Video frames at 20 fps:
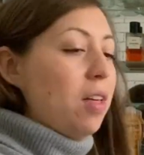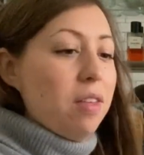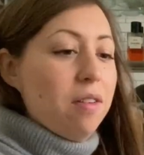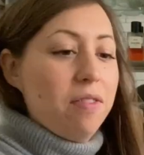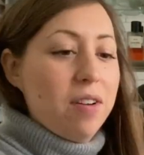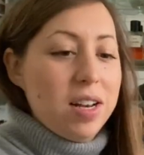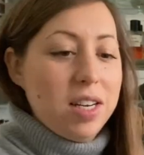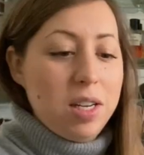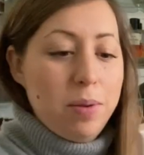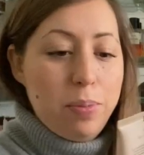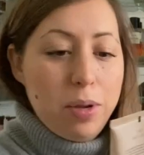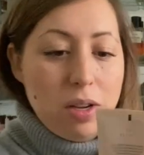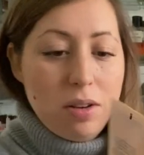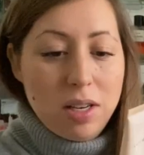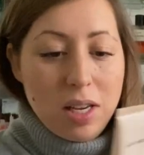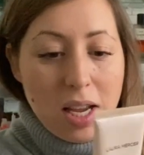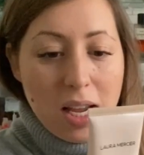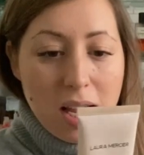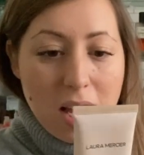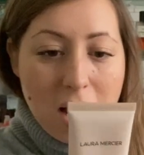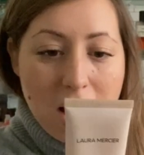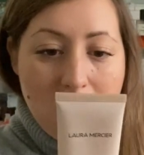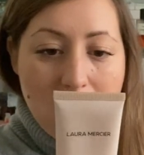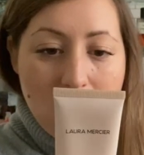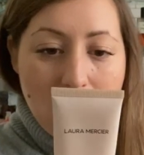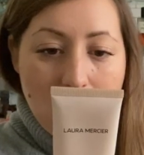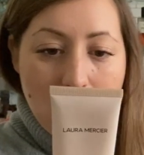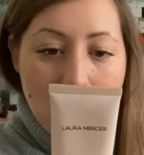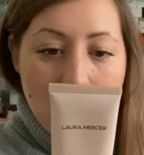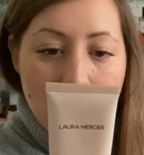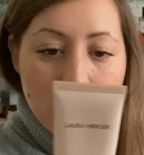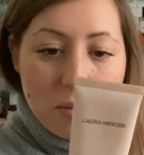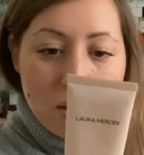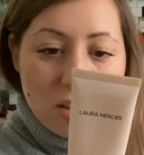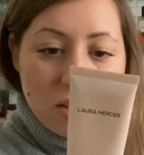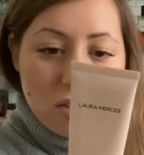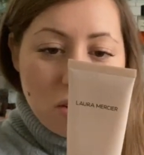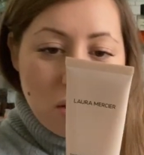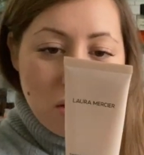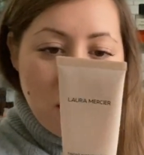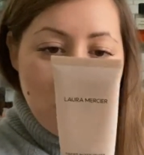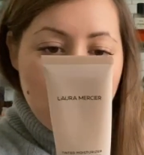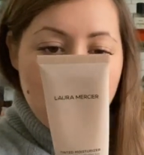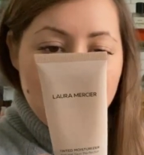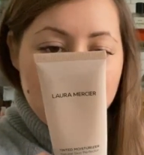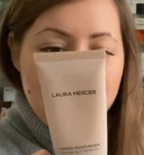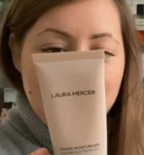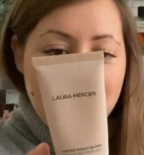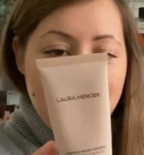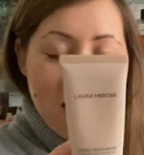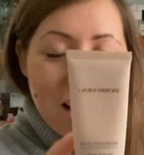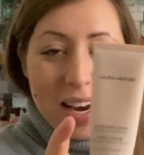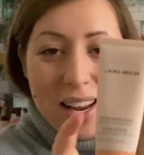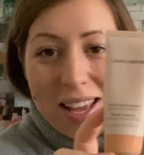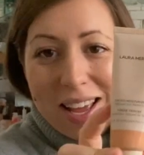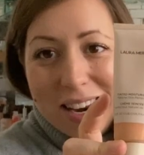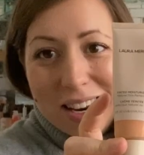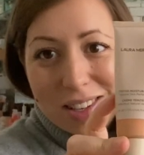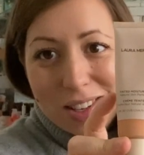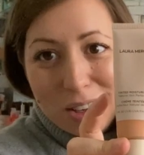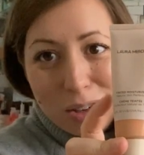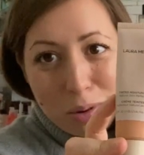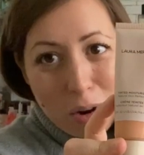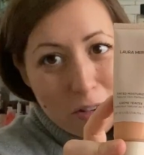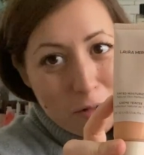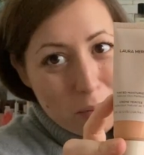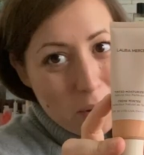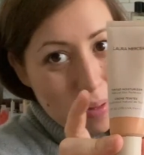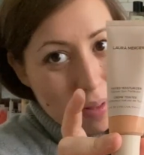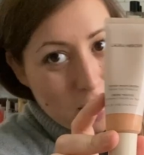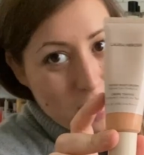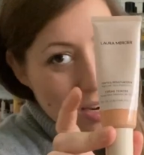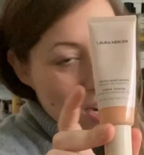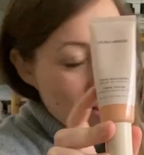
the Fenty Beauty um, there's not that much in it, and again, it's a 12 months, and